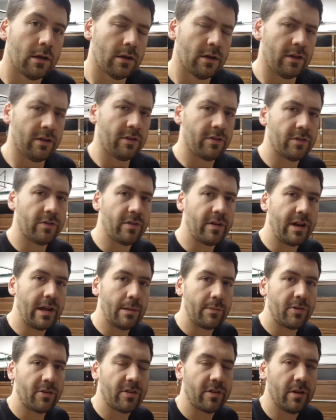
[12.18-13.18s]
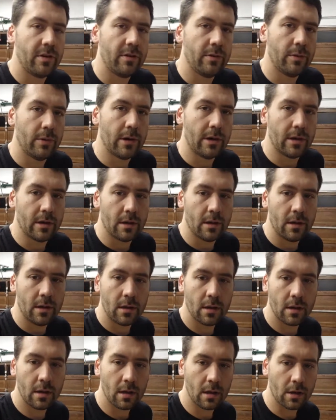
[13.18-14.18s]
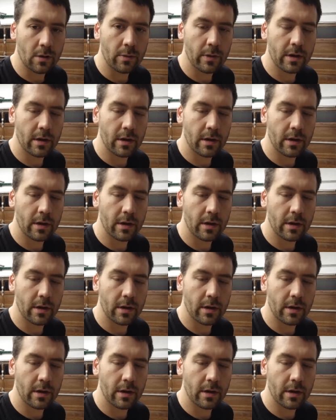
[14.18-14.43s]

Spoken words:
So today I'm just going to do a quick